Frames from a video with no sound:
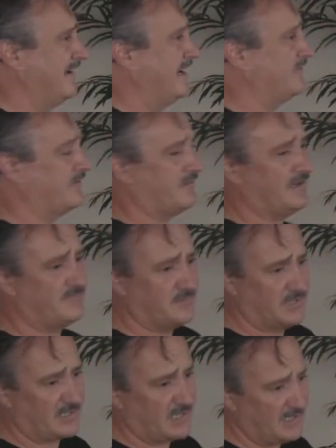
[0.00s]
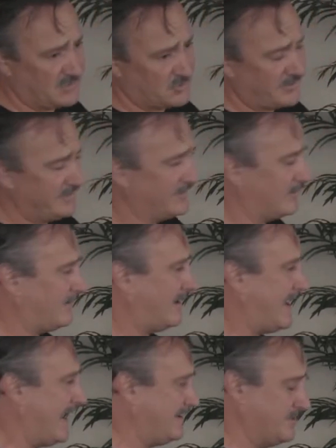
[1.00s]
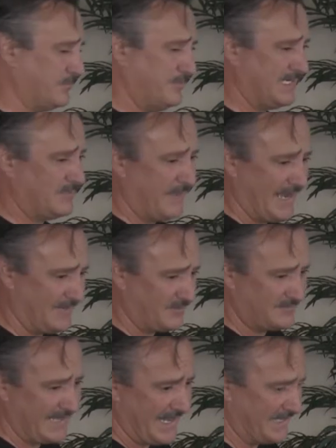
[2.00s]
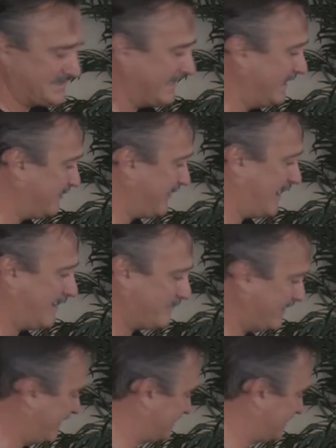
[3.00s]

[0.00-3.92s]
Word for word: everything from your country, your Latin, your big band, your dance, hip hop,